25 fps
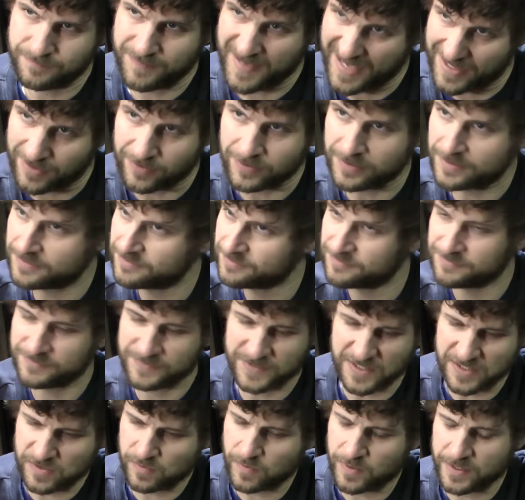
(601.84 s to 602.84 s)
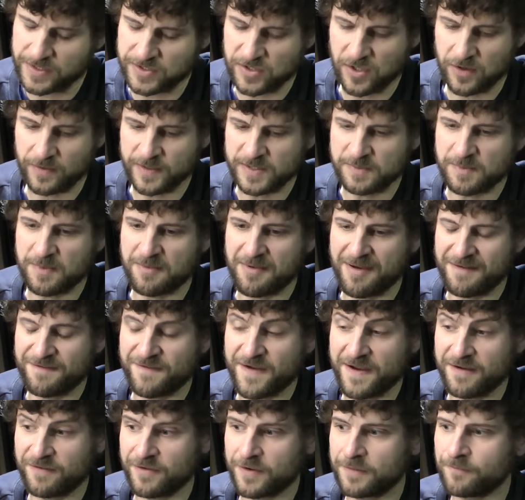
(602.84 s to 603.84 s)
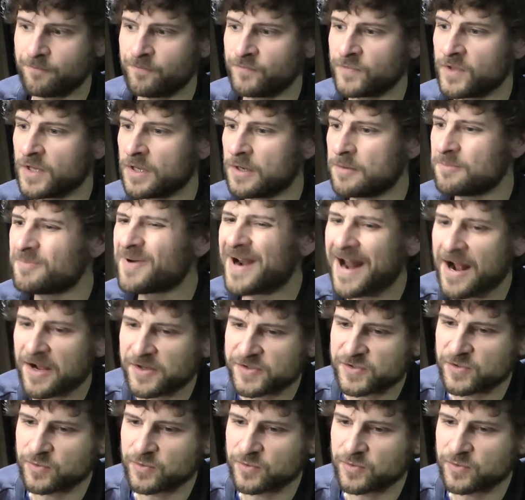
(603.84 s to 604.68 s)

pedal. This one has always been my favorite, but I